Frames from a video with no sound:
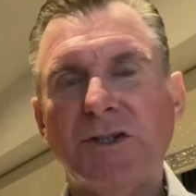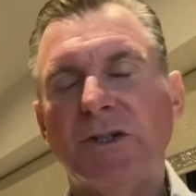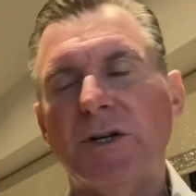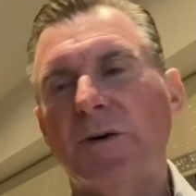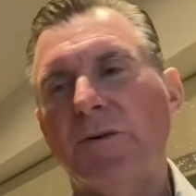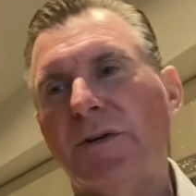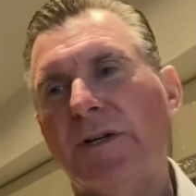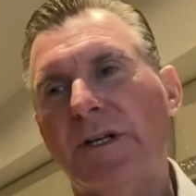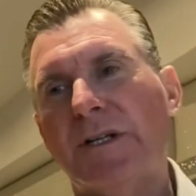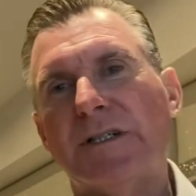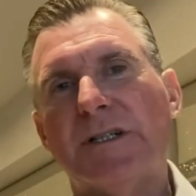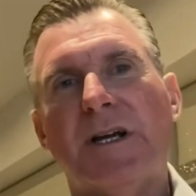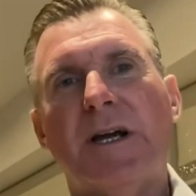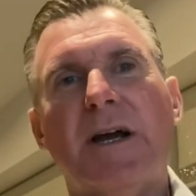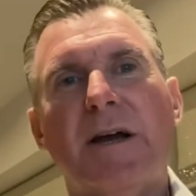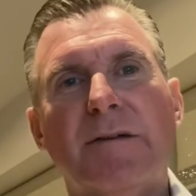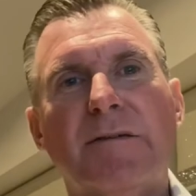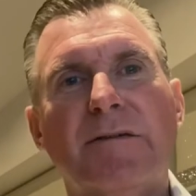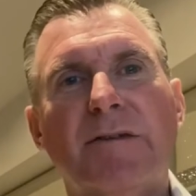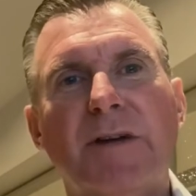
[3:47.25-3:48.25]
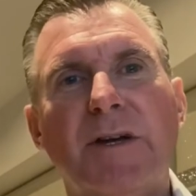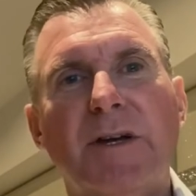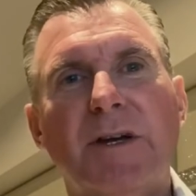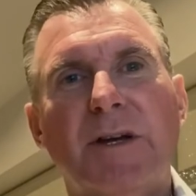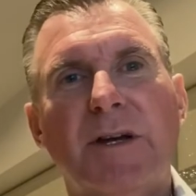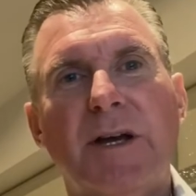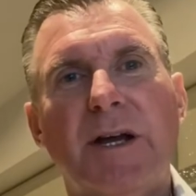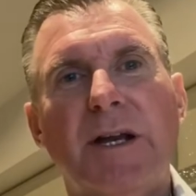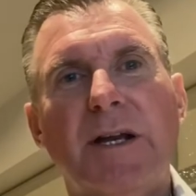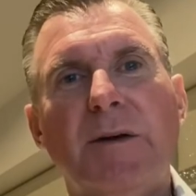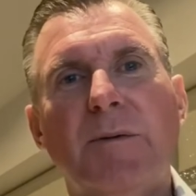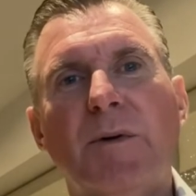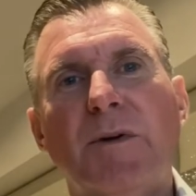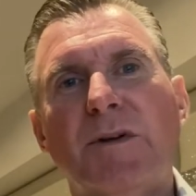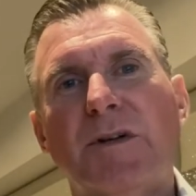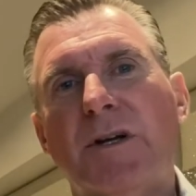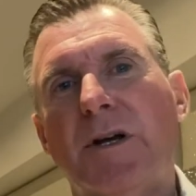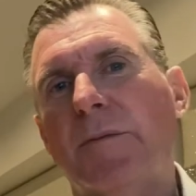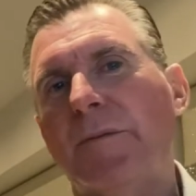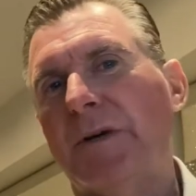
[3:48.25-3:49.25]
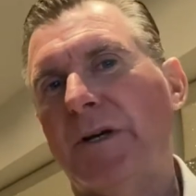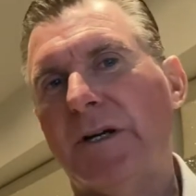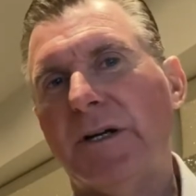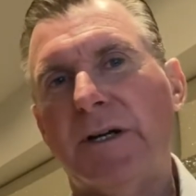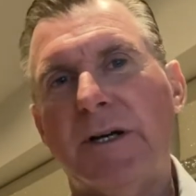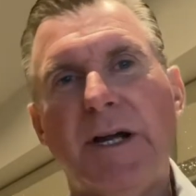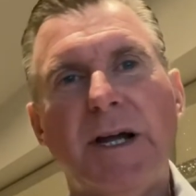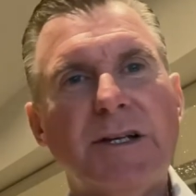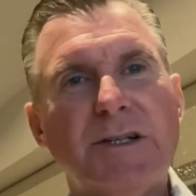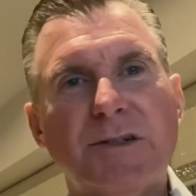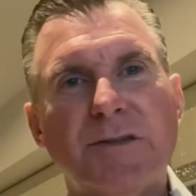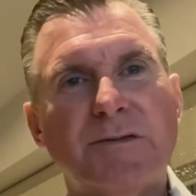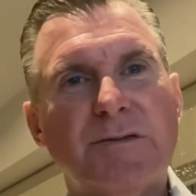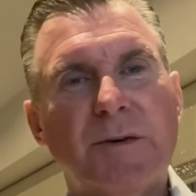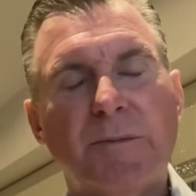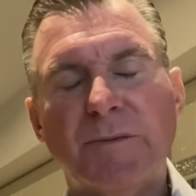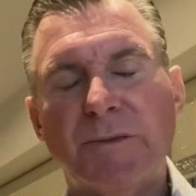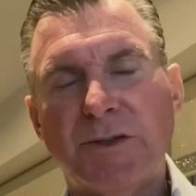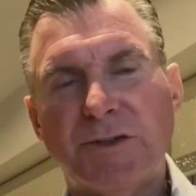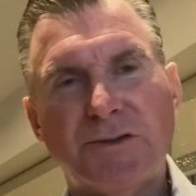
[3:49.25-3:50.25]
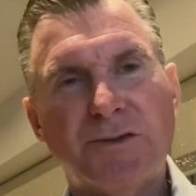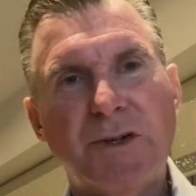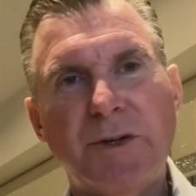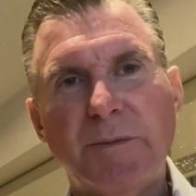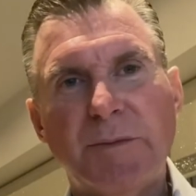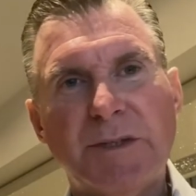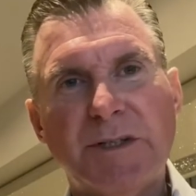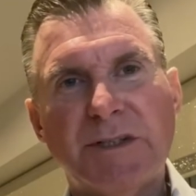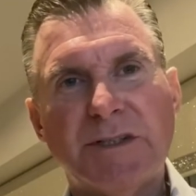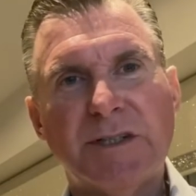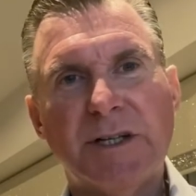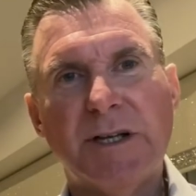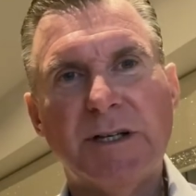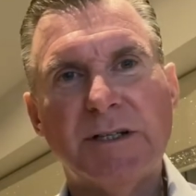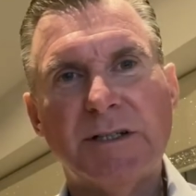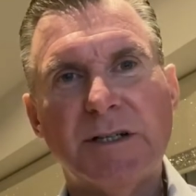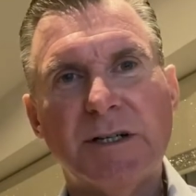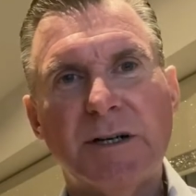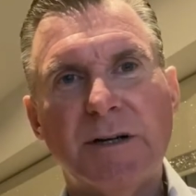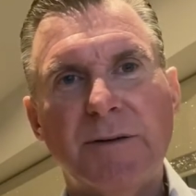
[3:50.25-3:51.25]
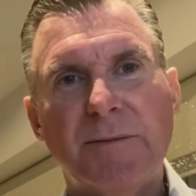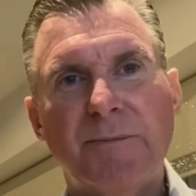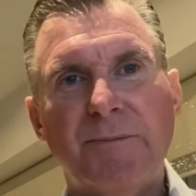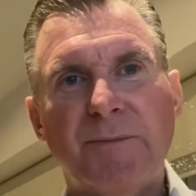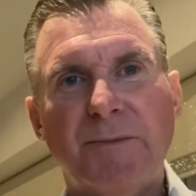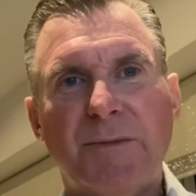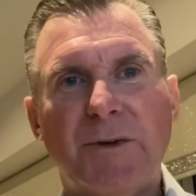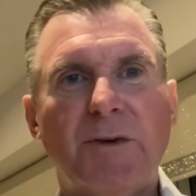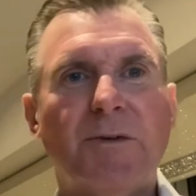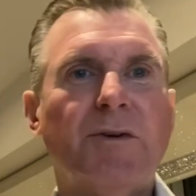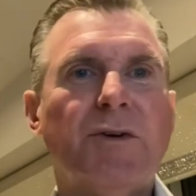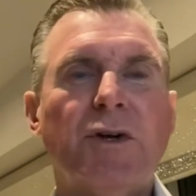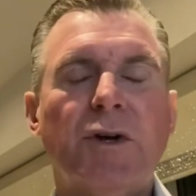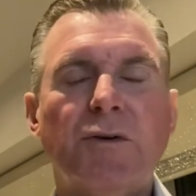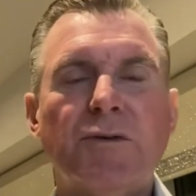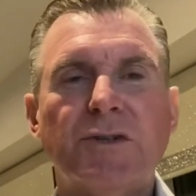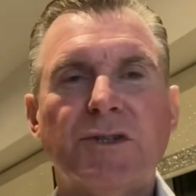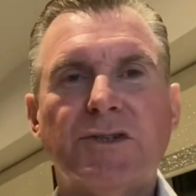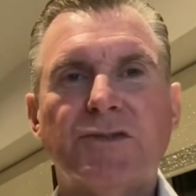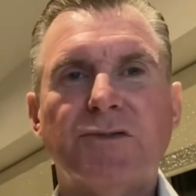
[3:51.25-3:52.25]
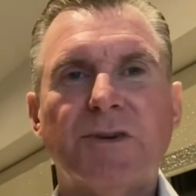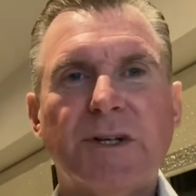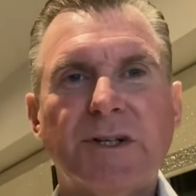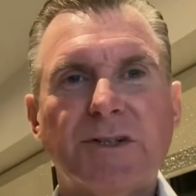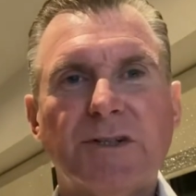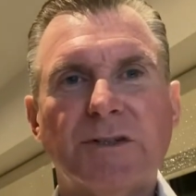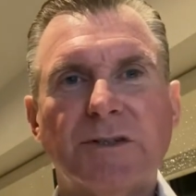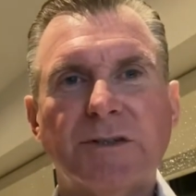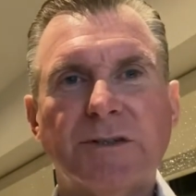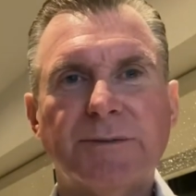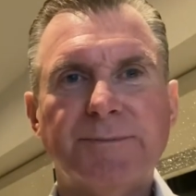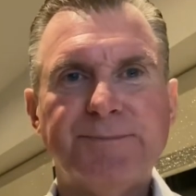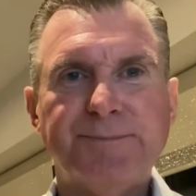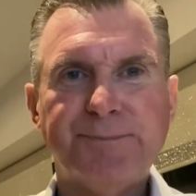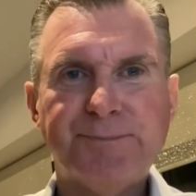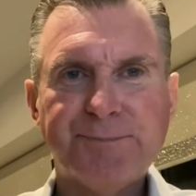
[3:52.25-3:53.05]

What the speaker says: You don't need to have anyone come and collect you from the treatment center. There are no restrictions.